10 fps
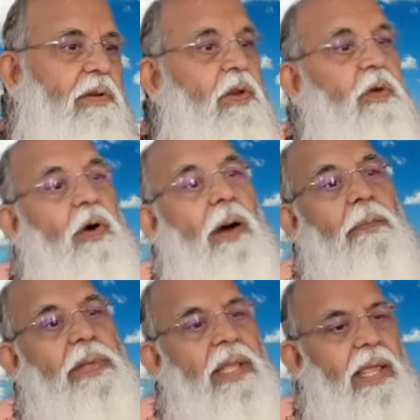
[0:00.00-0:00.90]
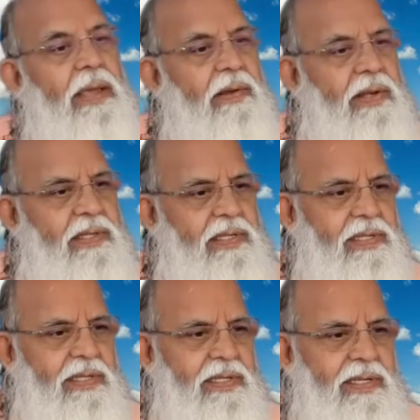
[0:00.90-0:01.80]
will go up in the heavens.
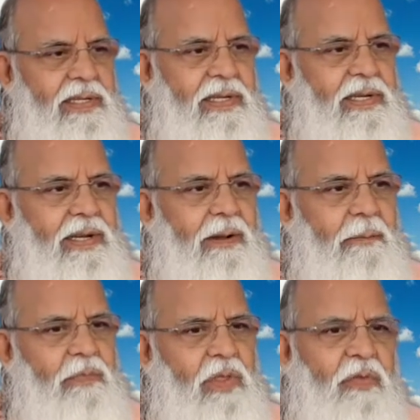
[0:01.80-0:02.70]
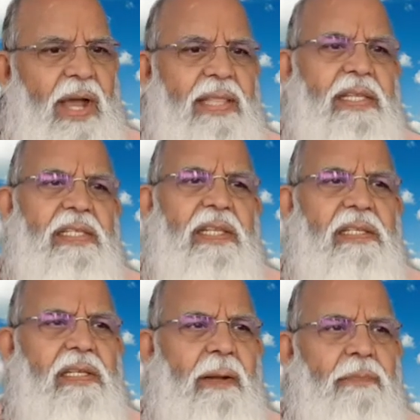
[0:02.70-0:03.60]
Why these things
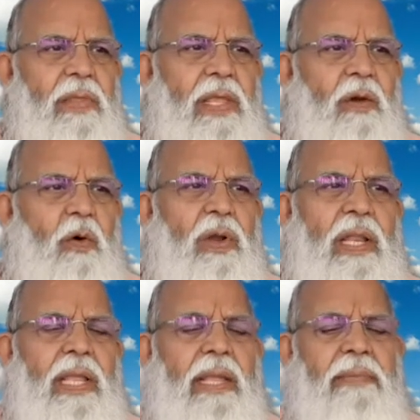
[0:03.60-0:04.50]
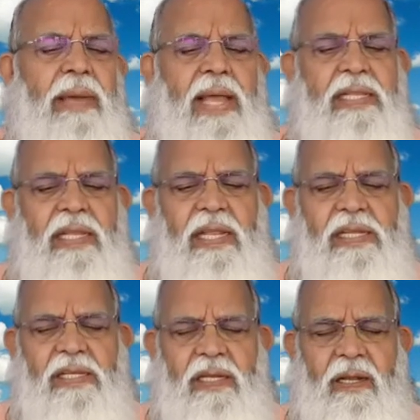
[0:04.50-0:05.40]
come? Only
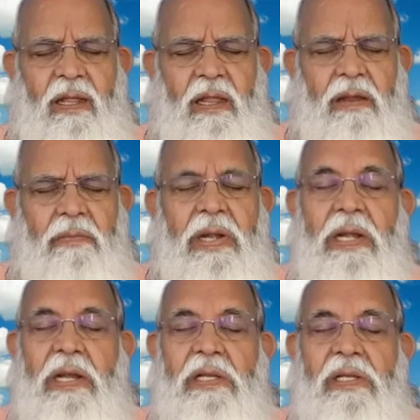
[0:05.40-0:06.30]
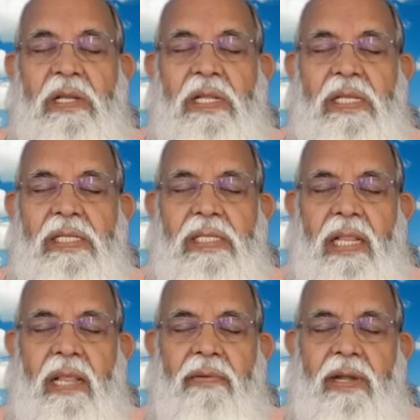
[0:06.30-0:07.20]
imagination. Meditation is
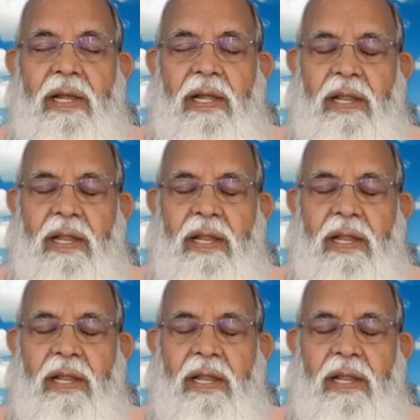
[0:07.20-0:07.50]
limited.